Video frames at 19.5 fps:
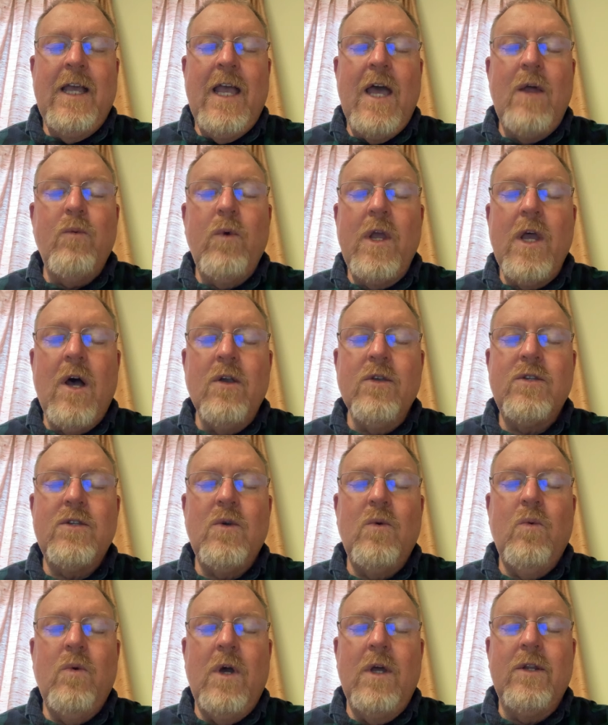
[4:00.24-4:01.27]
And we also
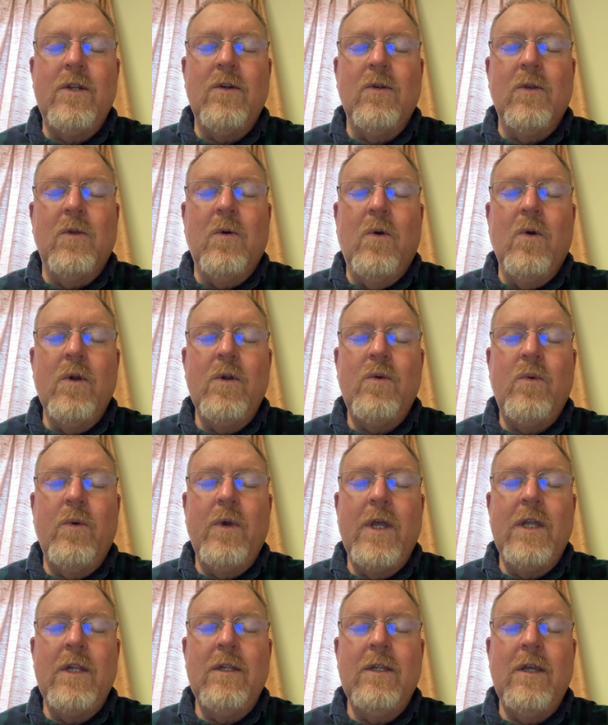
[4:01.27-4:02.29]
wonder, Lord,
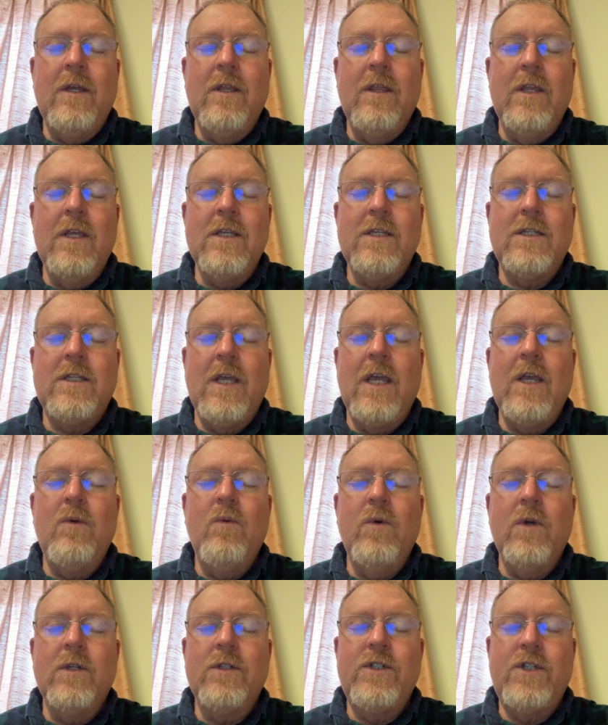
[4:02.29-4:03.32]
when this thing
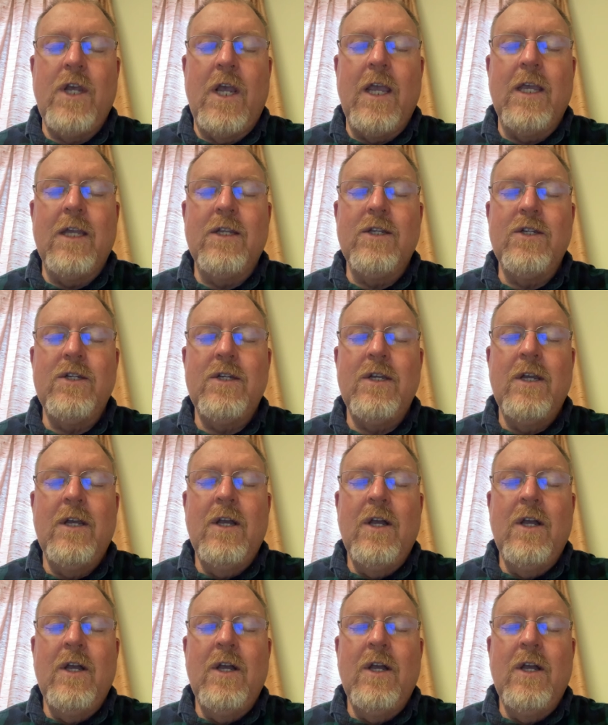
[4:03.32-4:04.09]
will change,